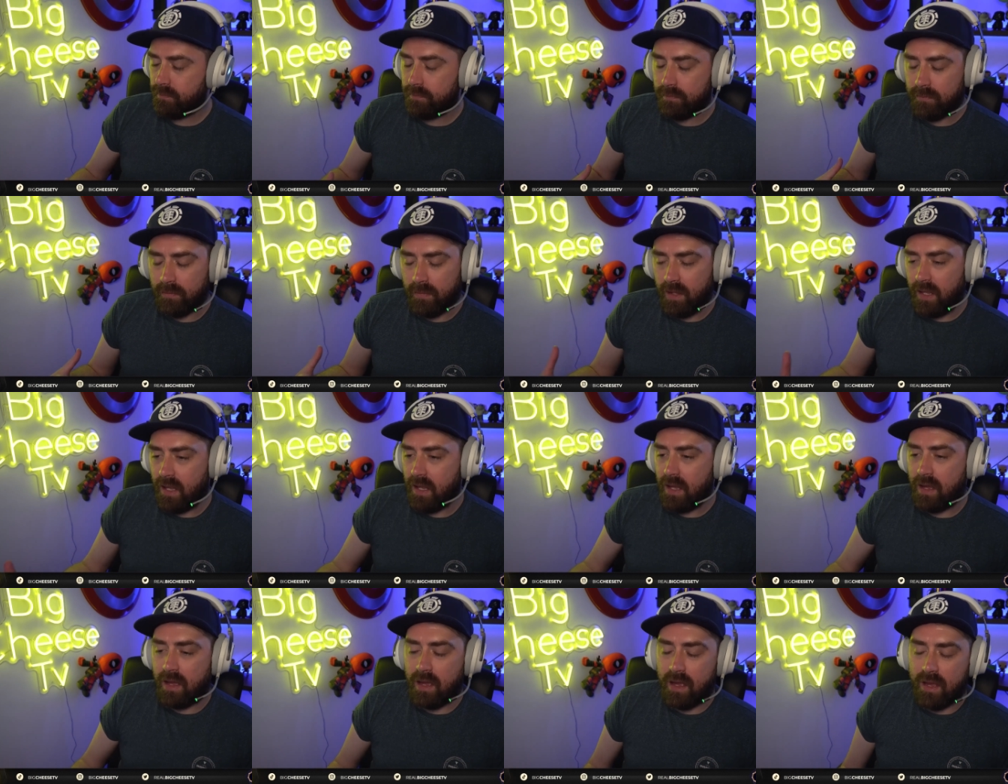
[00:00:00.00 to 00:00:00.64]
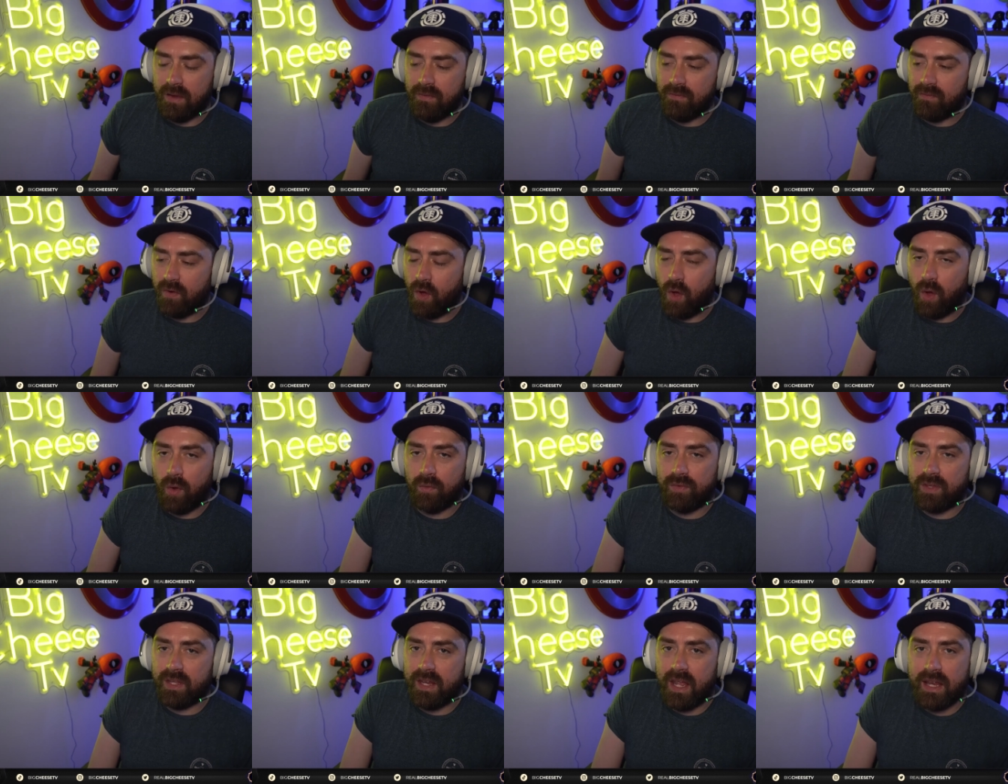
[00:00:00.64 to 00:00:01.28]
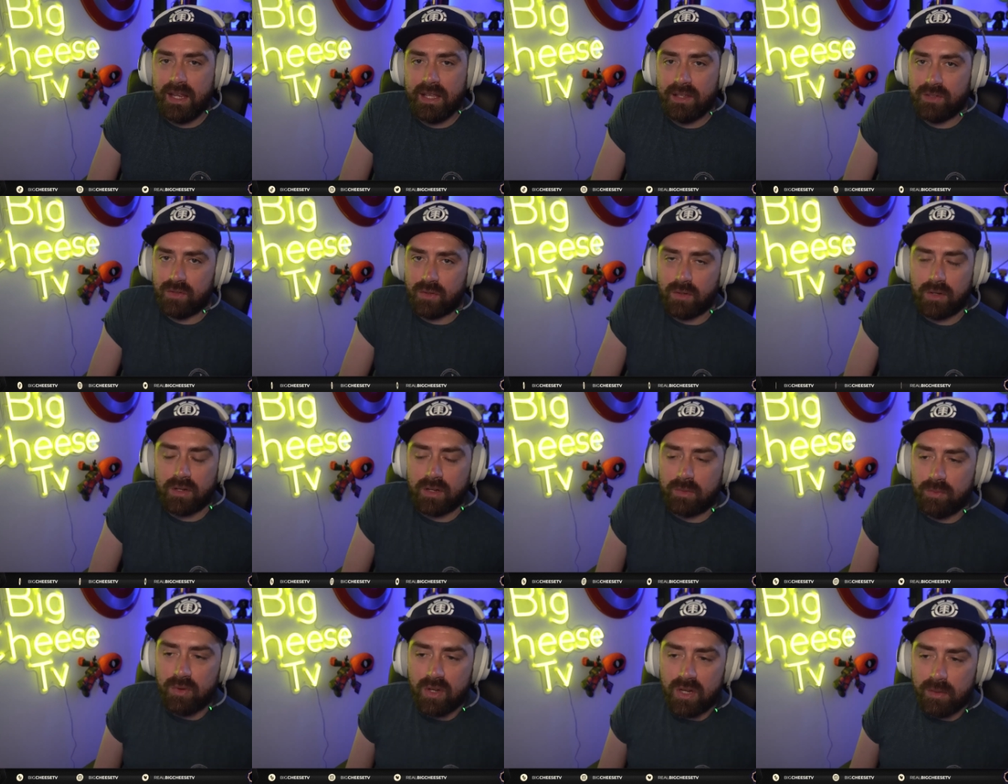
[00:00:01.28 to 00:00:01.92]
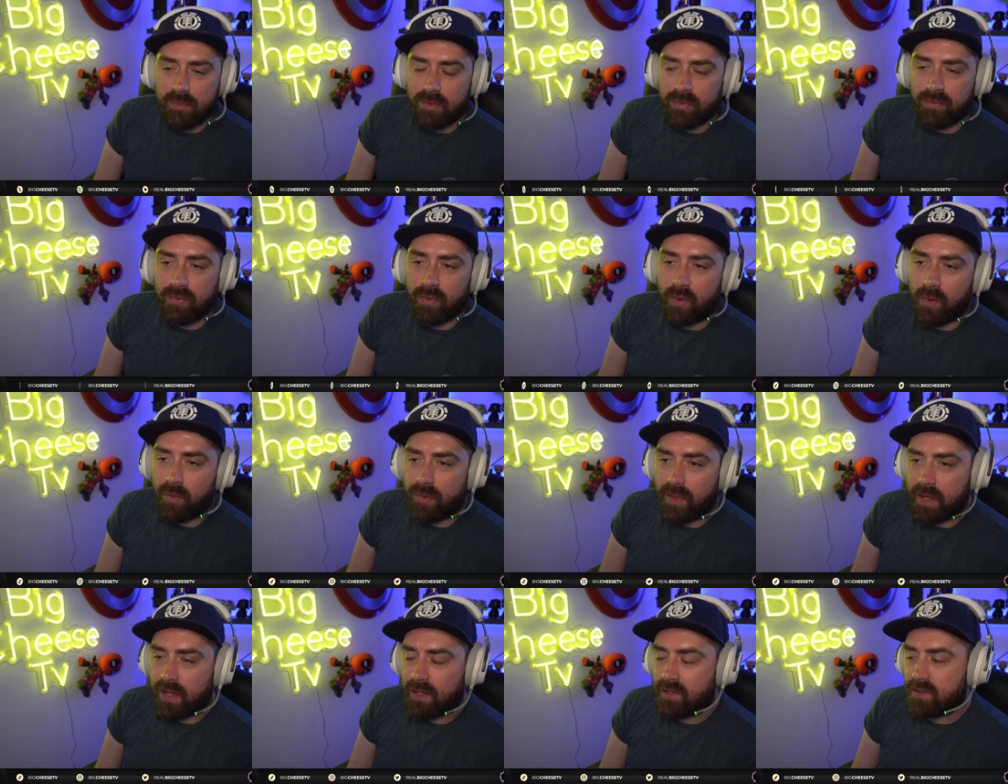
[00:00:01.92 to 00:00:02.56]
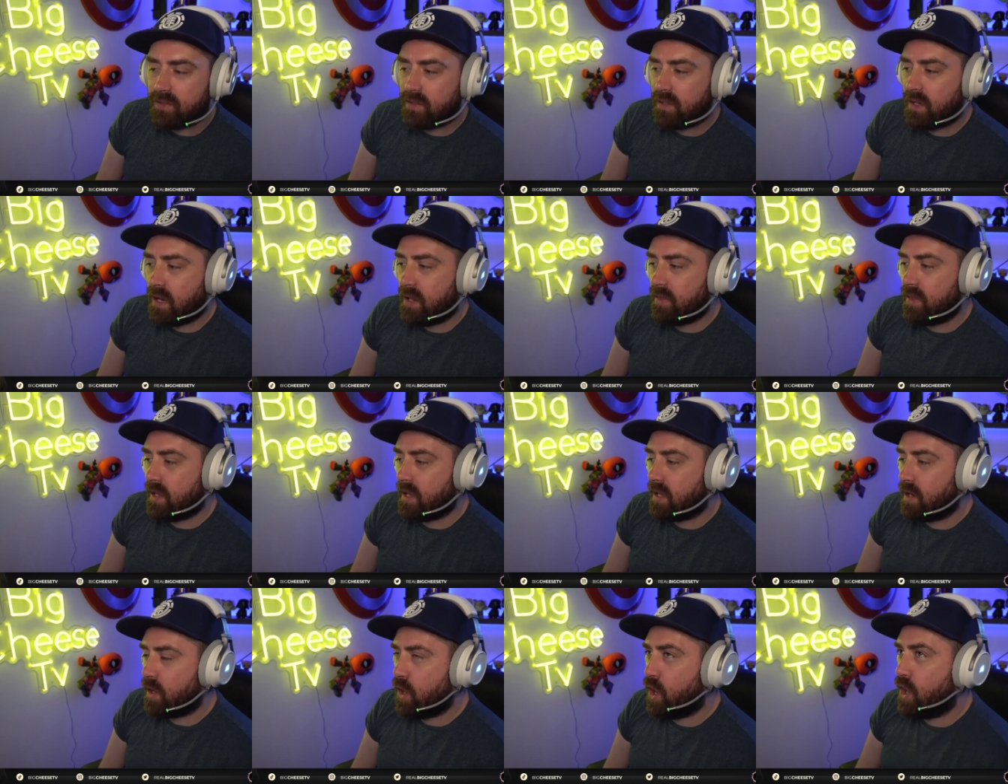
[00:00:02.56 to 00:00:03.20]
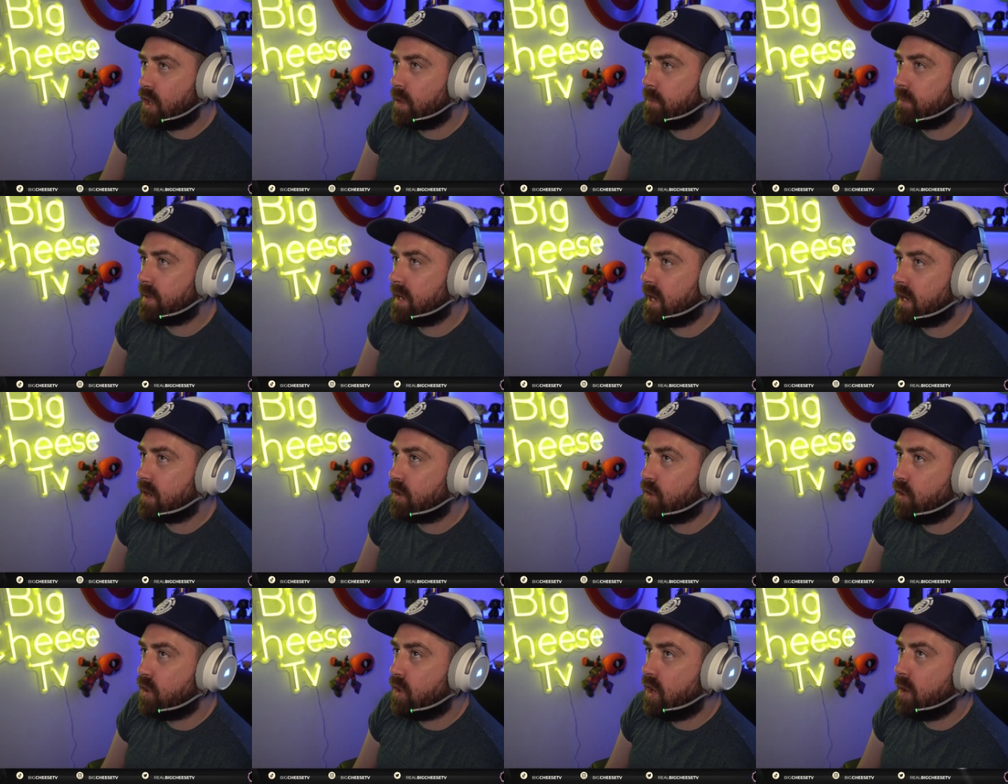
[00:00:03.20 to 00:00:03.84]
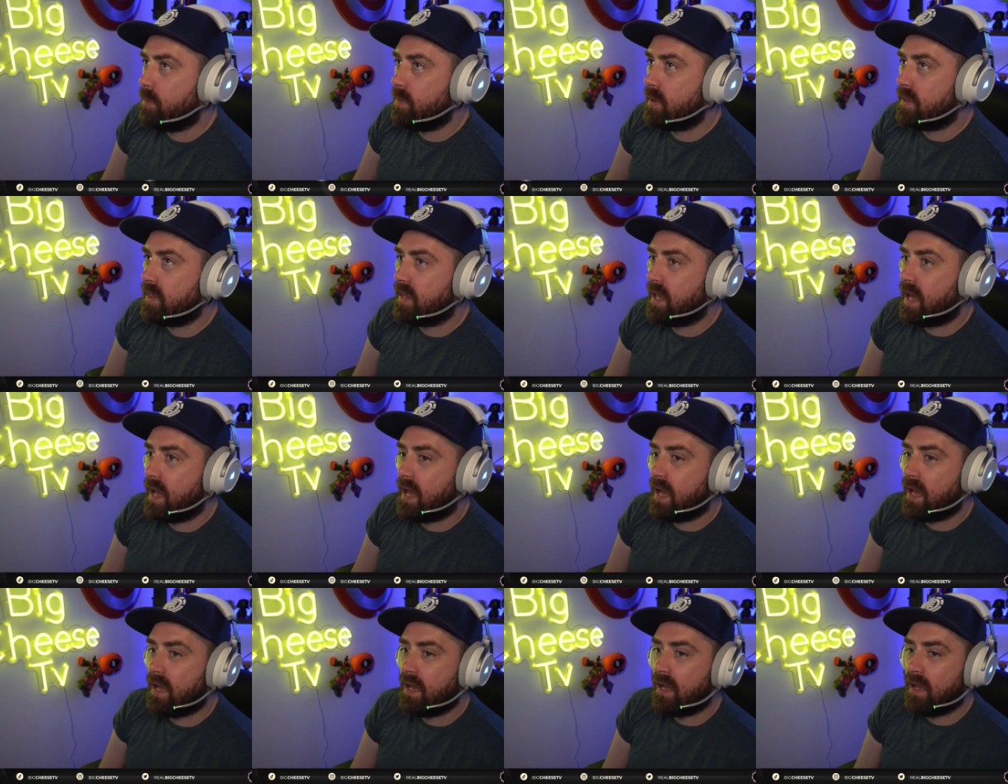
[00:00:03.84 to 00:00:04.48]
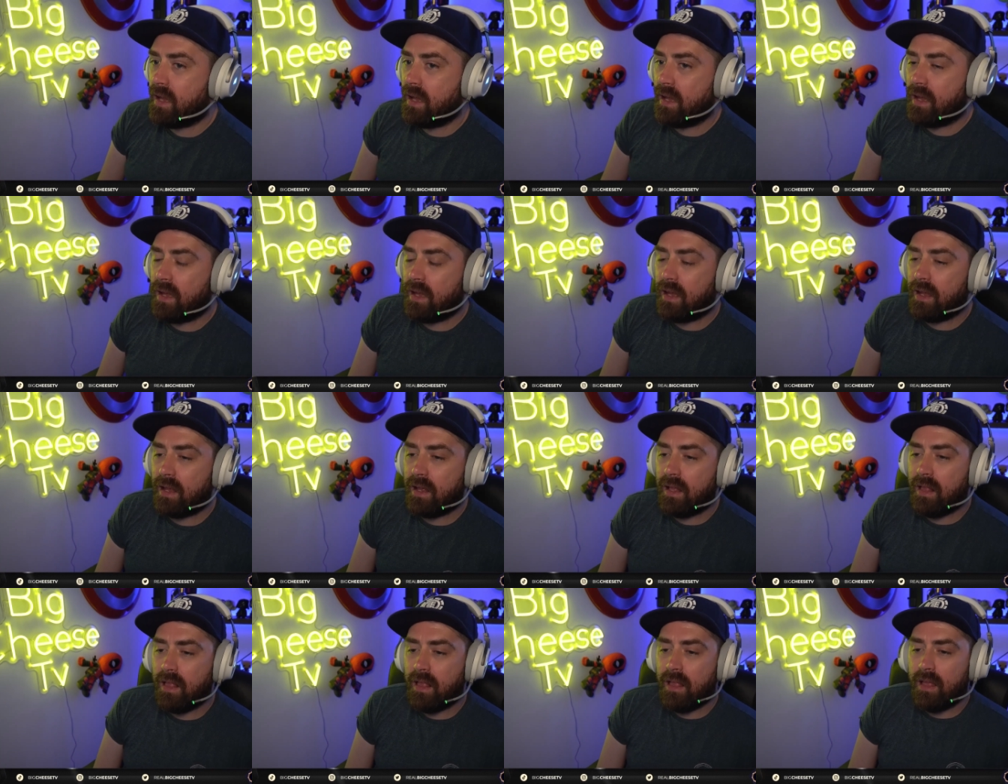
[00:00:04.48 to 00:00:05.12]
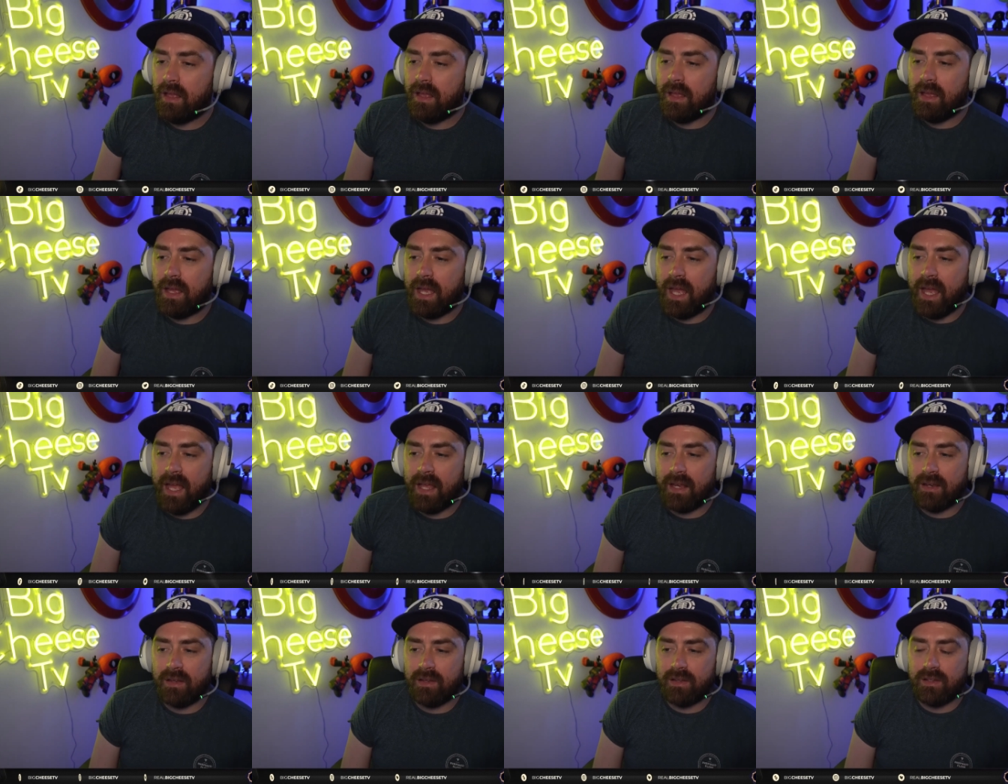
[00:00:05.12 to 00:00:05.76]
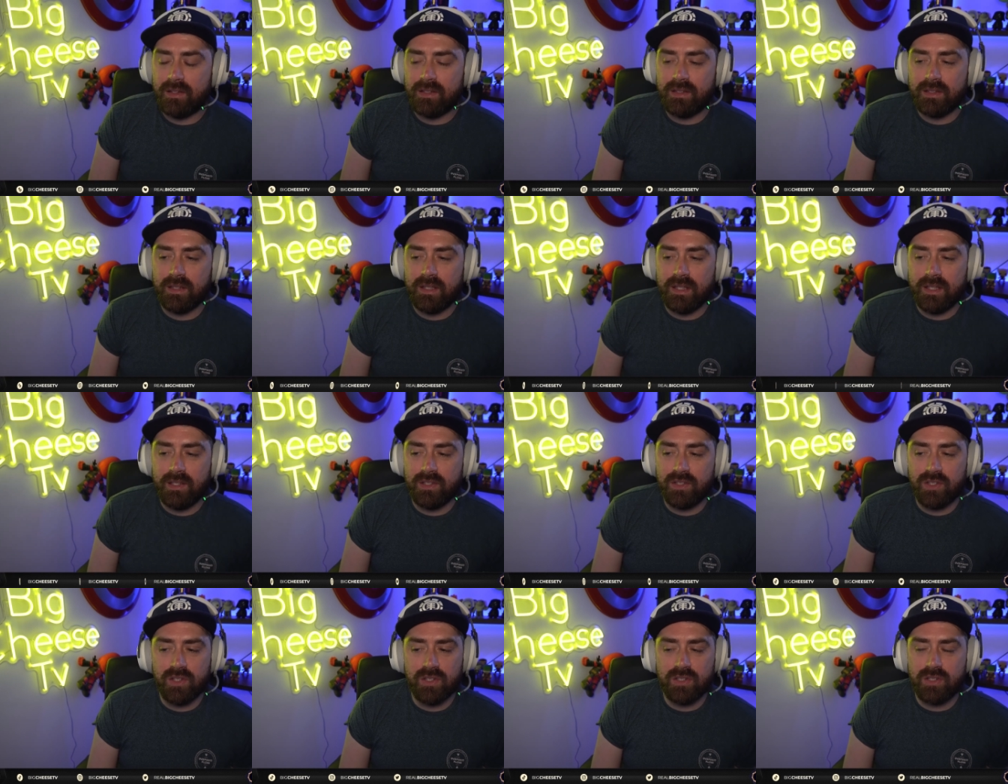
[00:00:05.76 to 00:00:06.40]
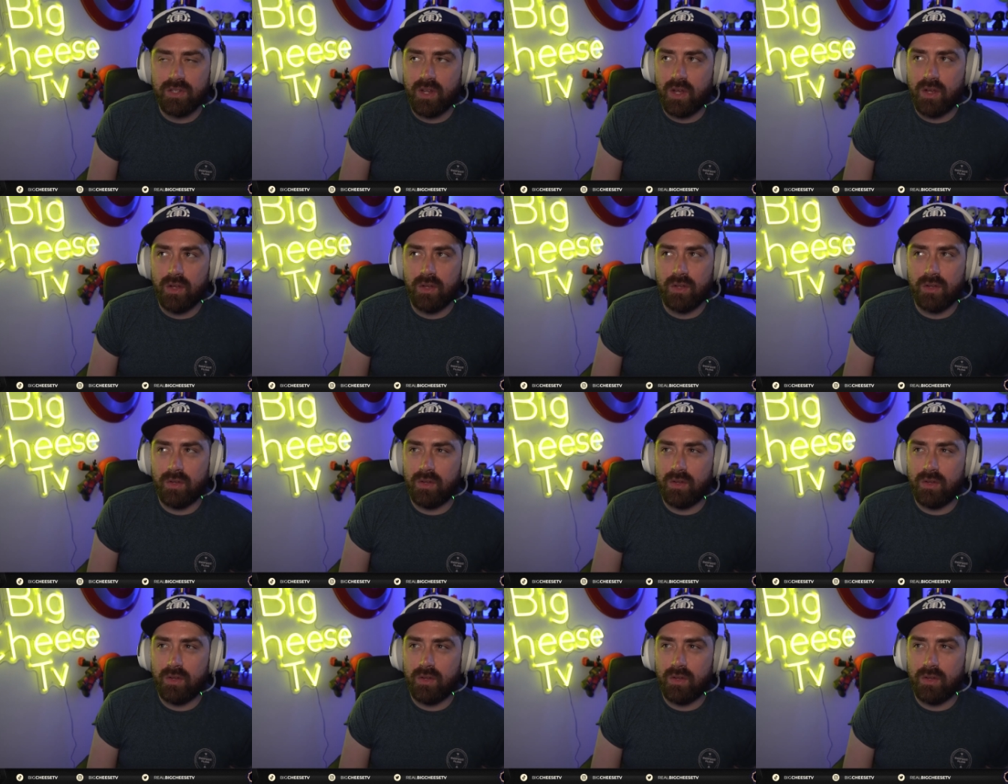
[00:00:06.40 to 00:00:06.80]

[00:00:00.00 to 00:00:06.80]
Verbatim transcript: uh, involved in any sort of community before this, and I think a lot of them get caught up in that, and it's just not.